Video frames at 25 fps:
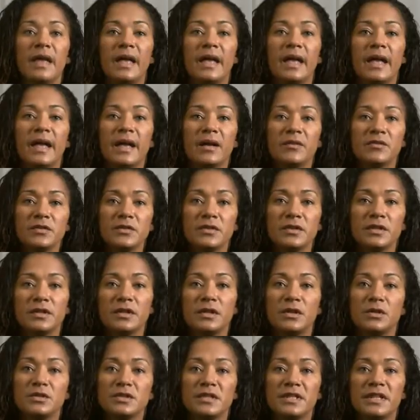After the
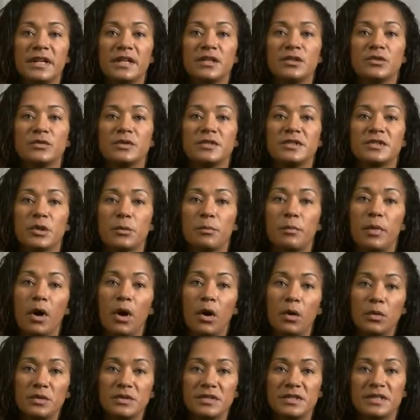closing entries are
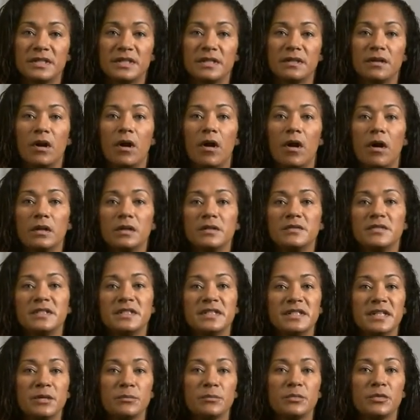posted, all of the
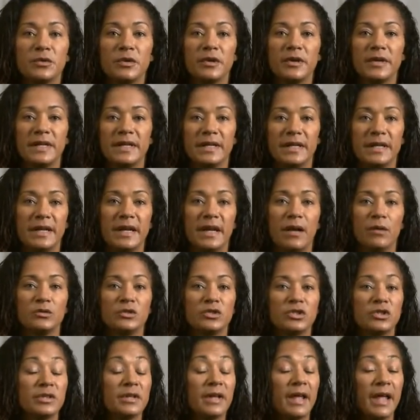temporary
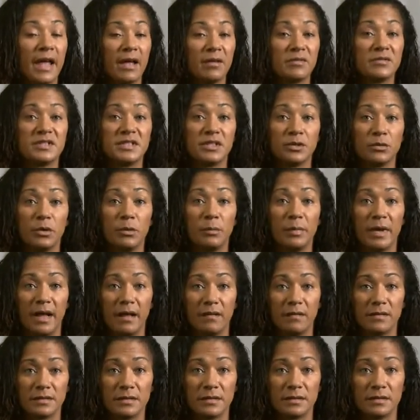accounts should have zero
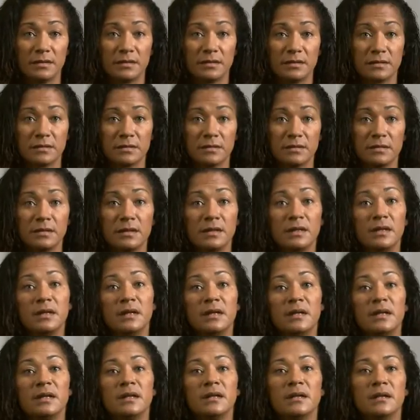balances.
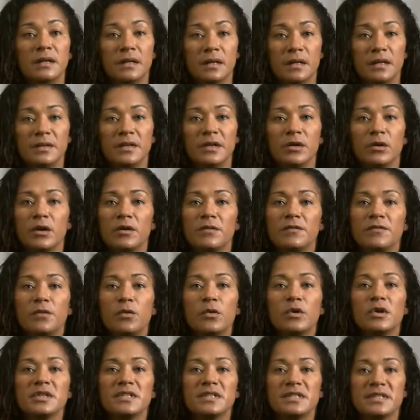There are
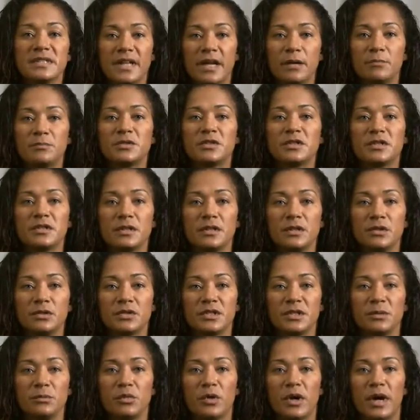4 steps to the
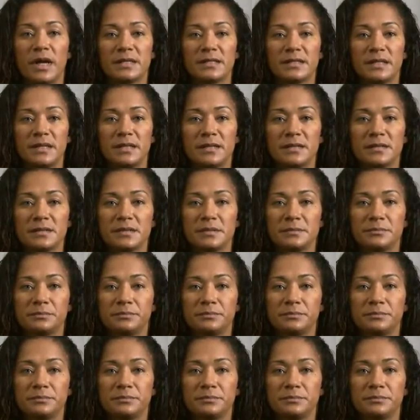closing process.